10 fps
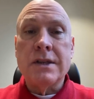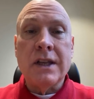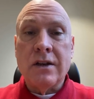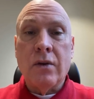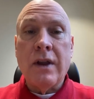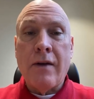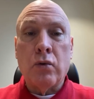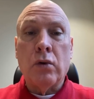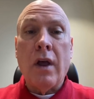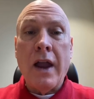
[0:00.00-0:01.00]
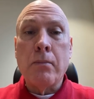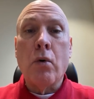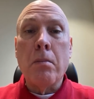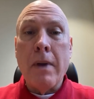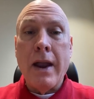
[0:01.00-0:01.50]
is they don't have
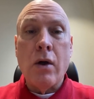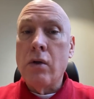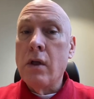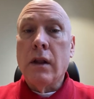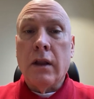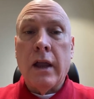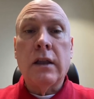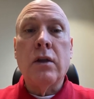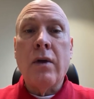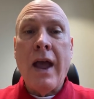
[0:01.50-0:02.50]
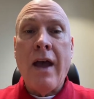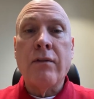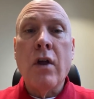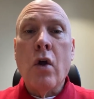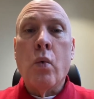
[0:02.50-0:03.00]
reliable mail like you have